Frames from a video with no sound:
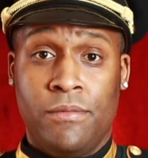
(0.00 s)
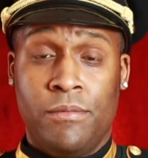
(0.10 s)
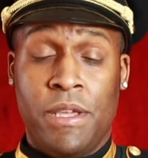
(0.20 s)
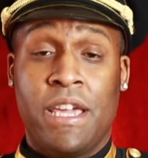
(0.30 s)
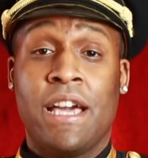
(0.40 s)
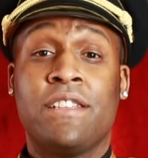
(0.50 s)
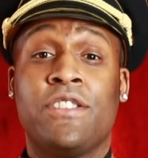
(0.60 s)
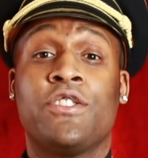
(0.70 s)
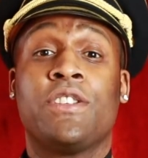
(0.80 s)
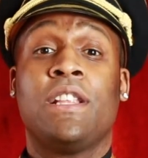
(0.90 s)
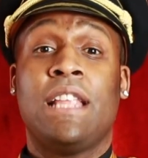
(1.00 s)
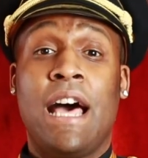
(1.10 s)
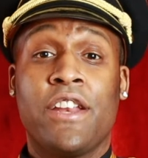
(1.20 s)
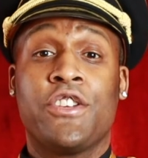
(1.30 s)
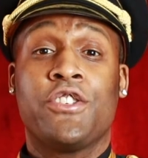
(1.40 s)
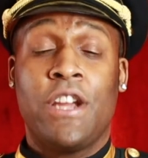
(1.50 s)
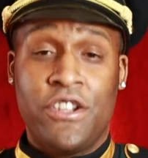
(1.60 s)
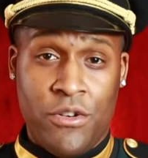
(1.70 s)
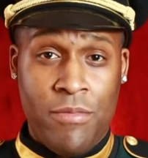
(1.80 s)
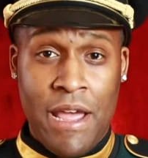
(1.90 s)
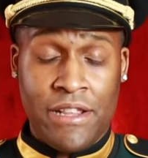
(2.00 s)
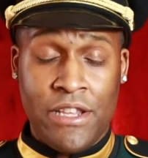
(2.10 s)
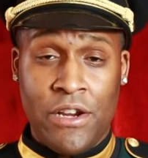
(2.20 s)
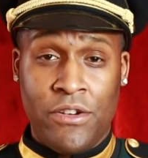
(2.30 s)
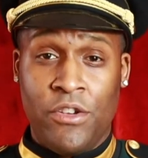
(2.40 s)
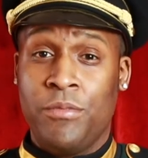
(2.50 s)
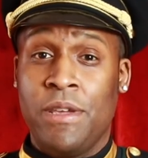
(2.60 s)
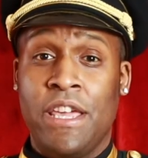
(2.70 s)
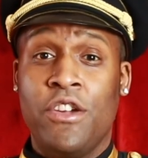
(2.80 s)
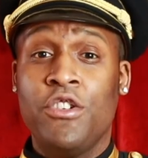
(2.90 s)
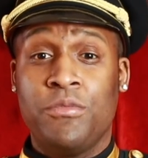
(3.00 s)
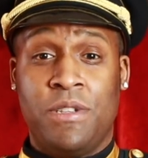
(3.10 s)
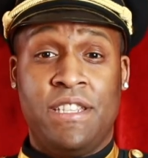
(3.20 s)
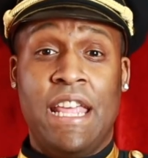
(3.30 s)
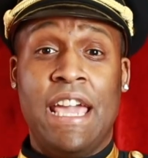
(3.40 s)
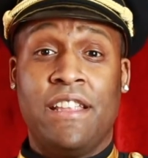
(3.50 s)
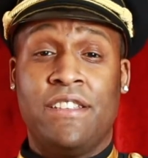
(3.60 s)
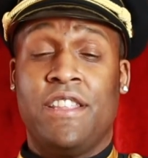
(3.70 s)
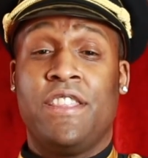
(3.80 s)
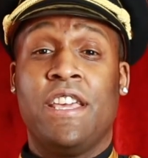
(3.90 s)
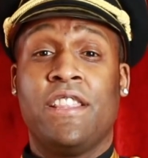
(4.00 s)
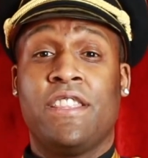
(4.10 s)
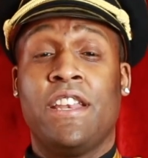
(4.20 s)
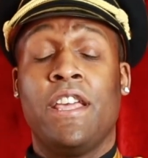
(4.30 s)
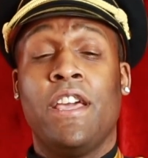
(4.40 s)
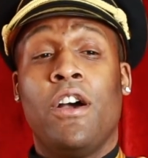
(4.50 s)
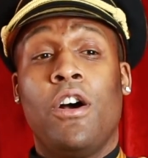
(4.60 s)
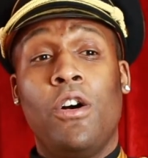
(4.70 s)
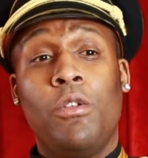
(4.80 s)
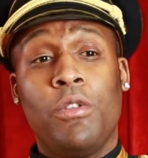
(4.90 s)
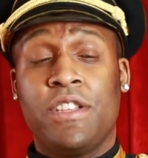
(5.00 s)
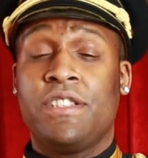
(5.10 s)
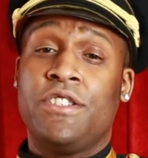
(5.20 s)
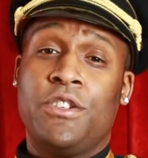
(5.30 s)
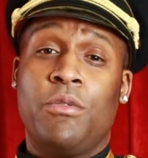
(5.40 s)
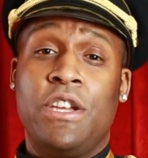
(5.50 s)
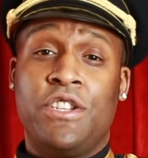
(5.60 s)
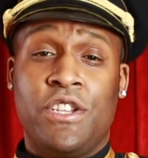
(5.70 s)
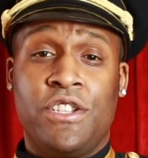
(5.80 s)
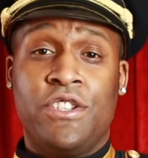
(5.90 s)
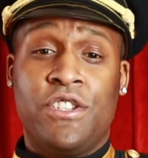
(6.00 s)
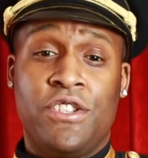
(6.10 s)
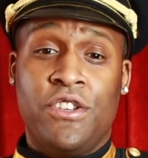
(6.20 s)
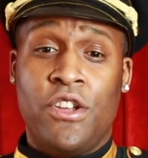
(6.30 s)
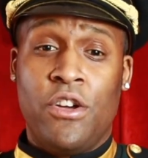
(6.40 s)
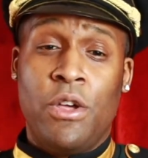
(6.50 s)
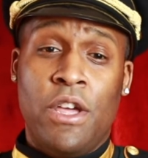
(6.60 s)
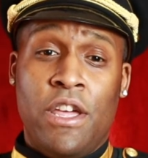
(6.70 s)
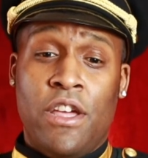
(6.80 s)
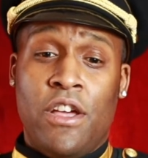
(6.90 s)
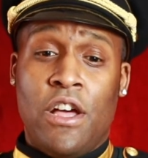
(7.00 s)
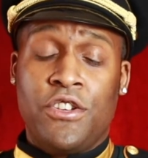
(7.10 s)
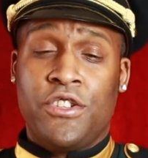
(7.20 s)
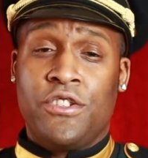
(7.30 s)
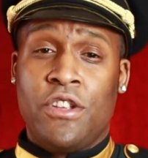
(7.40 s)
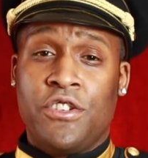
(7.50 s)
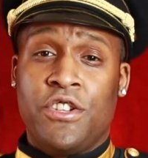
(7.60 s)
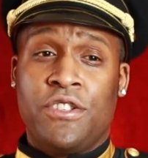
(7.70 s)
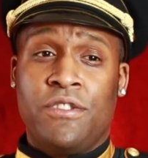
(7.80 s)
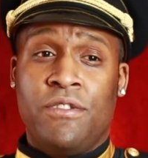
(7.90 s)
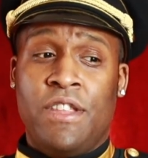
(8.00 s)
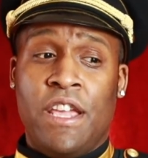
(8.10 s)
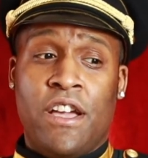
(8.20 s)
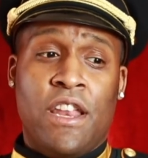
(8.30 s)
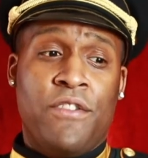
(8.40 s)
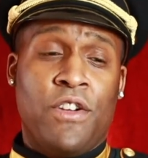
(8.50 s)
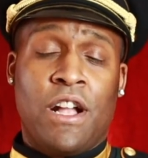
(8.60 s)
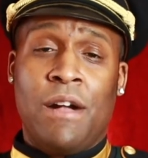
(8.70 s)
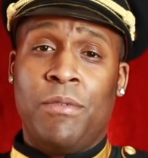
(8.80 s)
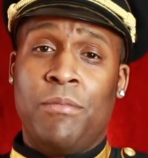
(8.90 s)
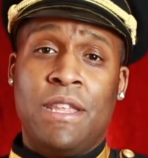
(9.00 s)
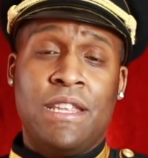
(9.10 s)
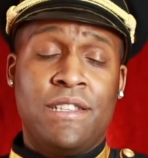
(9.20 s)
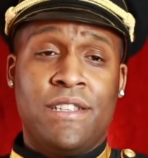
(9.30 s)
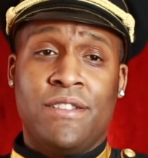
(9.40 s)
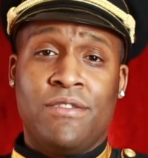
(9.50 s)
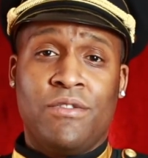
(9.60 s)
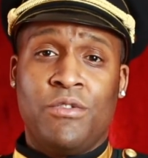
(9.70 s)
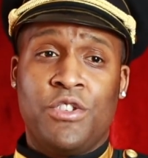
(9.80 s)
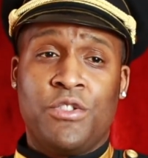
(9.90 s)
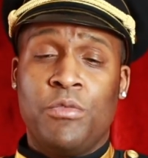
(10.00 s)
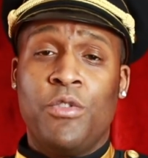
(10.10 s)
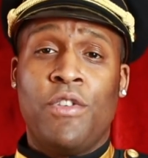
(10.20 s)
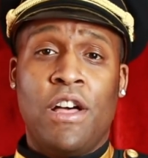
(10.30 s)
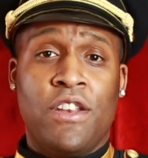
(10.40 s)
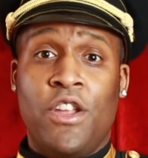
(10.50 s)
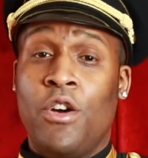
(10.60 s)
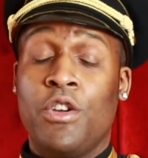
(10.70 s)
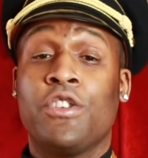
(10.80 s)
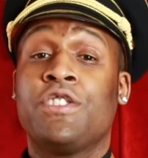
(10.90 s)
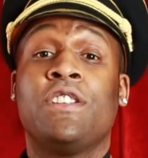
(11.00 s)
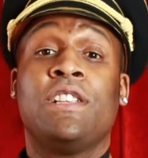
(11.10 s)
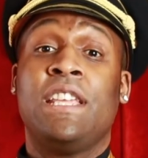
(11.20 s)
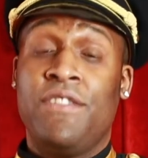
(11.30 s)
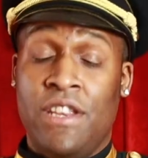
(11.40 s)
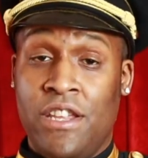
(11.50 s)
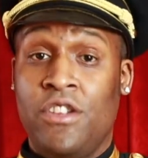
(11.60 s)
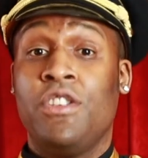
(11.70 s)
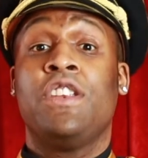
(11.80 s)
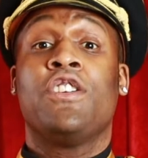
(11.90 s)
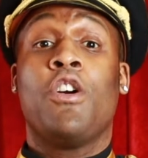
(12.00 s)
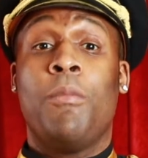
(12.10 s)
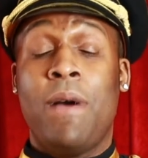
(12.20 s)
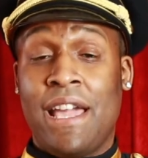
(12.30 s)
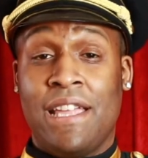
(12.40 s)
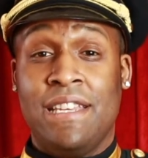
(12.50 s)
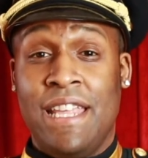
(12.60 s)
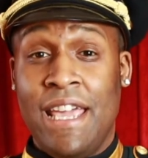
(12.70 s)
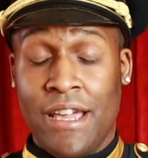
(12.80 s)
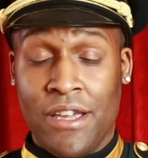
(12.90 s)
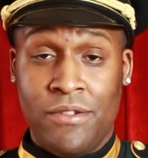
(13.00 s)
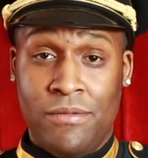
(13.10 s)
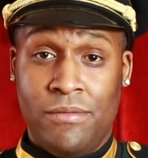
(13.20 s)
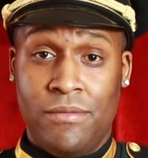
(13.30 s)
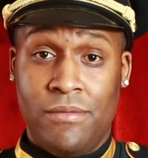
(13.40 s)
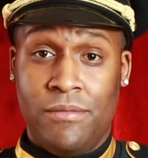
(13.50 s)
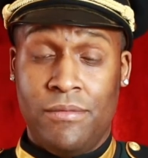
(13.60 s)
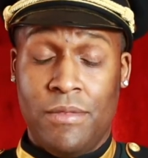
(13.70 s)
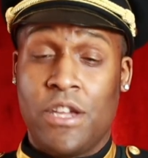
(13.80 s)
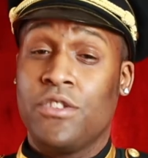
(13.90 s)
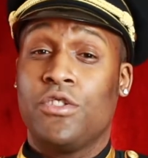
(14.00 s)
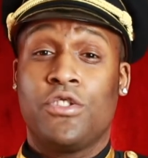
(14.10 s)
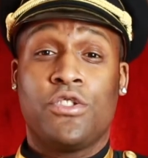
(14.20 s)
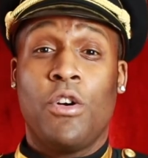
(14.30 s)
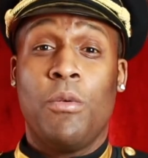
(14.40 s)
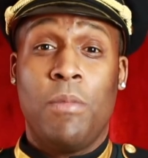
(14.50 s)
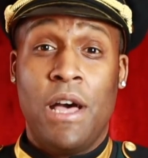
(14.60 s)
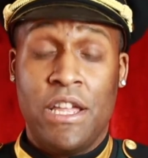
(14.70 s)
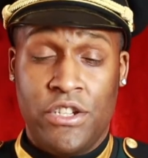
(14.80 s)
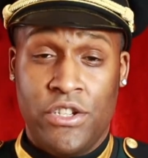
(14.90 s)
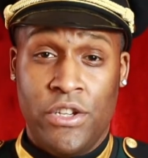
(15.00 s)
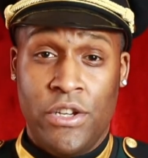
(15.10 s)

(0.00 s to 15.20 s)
Because there's a lot of treasure back there. It would be a huge mistake to think that, oh, well, this situation is just, I'll just think on it for a couple of minutes and we just move on. No, you're still leaving it. You need to go back and dig, because there's so much.